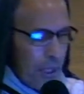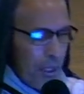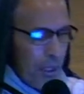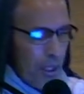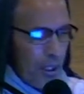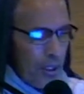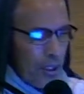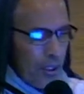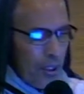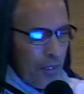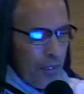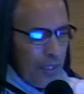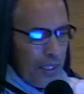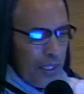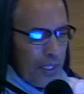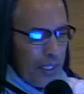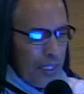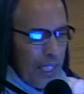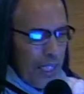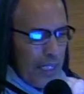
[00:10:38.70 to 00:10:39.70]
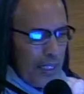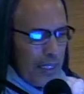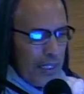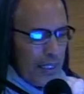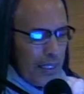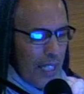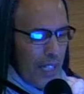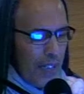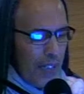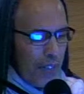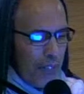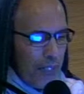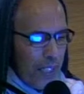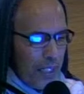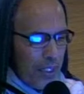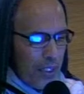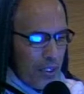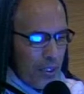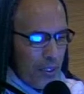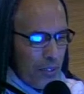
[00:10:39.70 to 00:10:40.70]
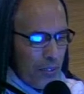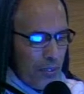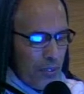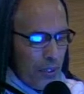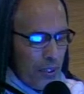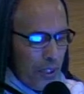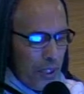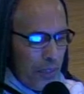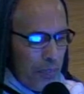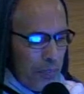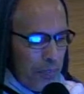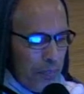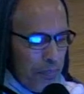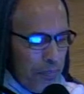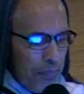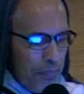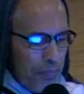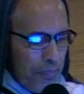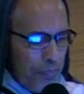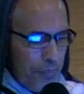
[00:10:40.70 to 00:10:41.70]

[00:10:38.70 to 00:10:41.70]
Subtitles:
because of intense affection for him.